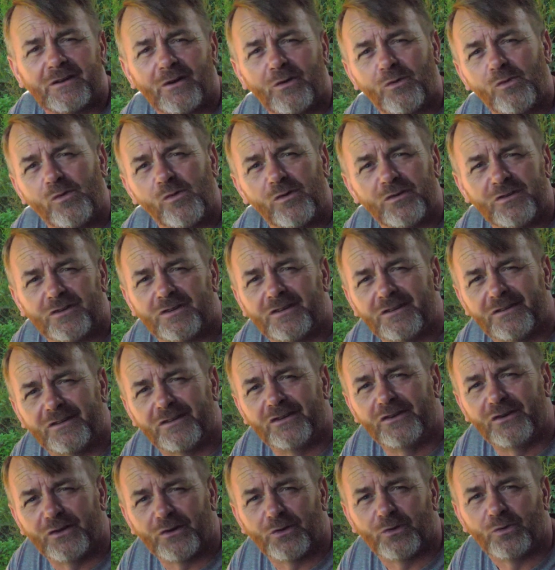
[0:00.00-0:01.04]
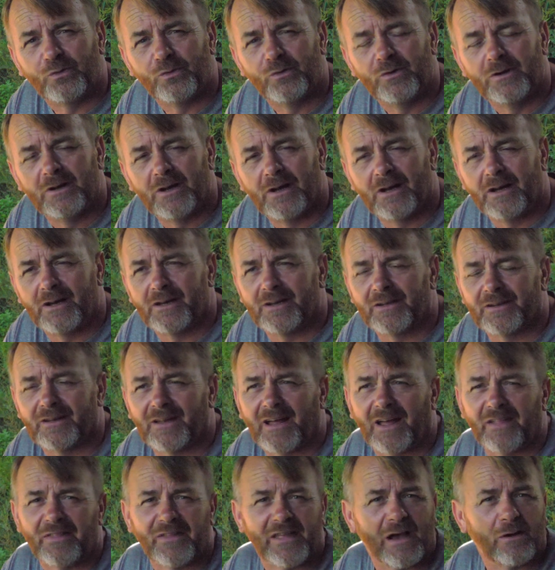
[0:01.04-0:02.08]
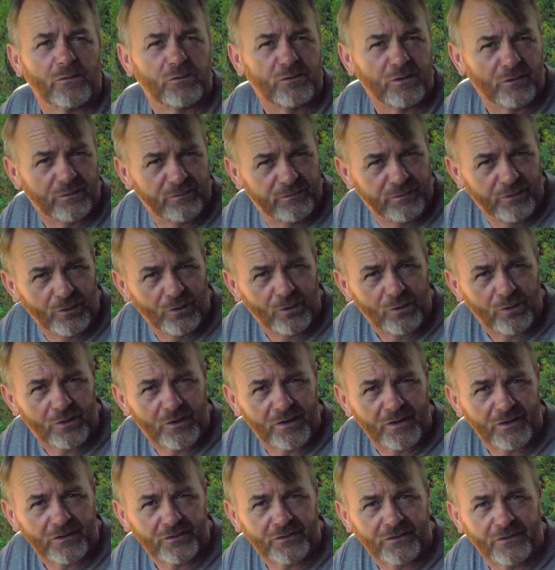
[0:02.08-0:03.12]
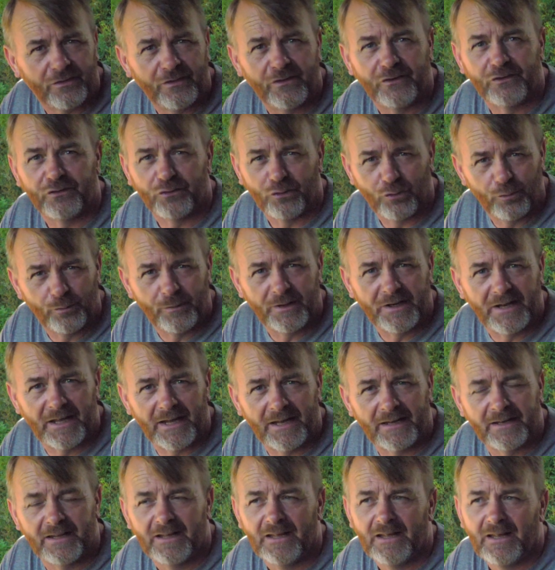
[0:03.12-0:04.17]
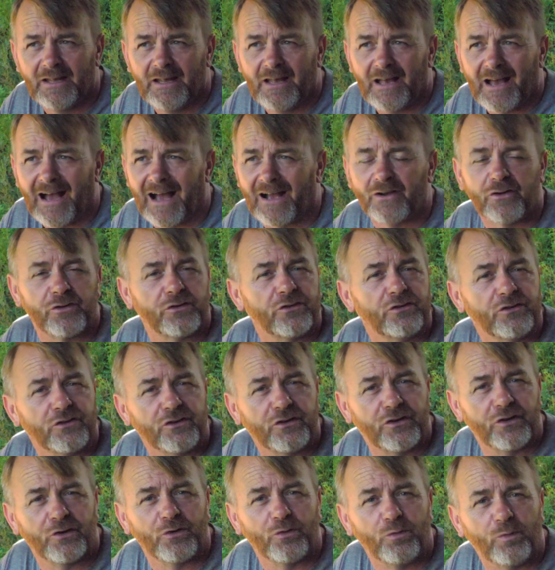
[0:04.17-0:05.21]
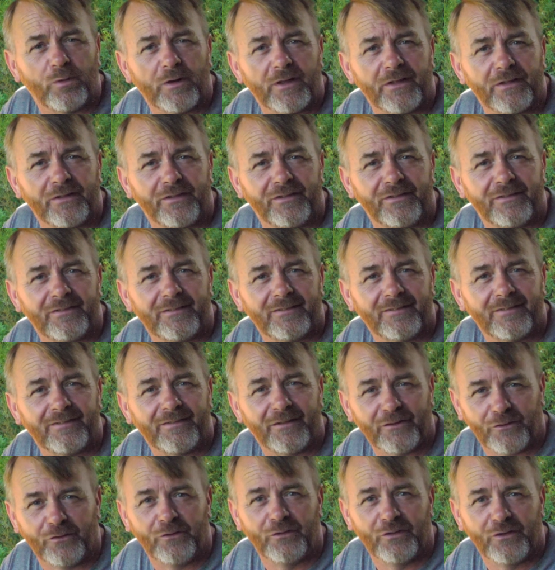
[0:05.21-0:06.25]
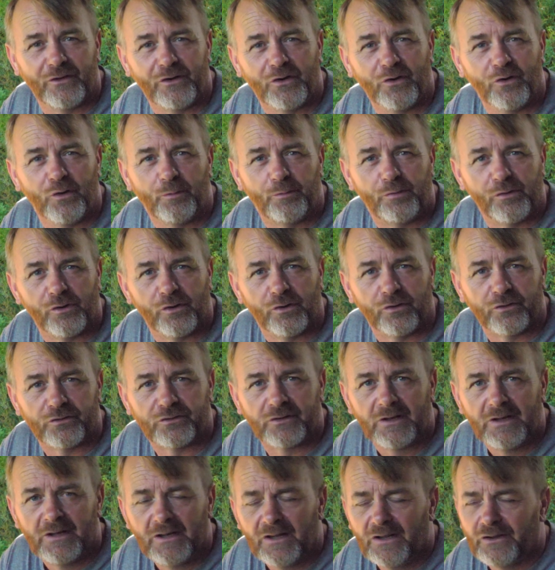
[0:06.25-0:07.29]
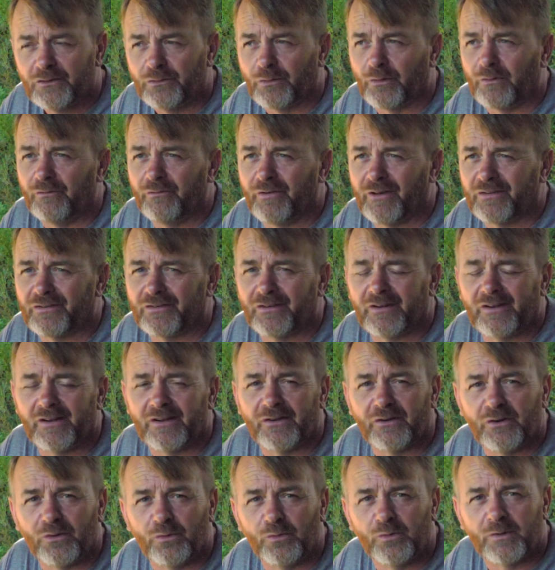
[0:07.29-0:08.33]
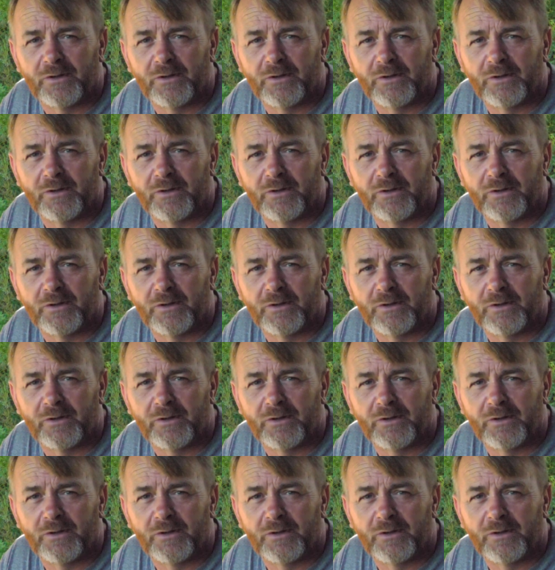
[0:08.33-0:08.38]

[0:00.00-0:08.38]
I was wanting to do, like the out of focus, the zooming in, I couldn't do with the GoPros. So we invested in a new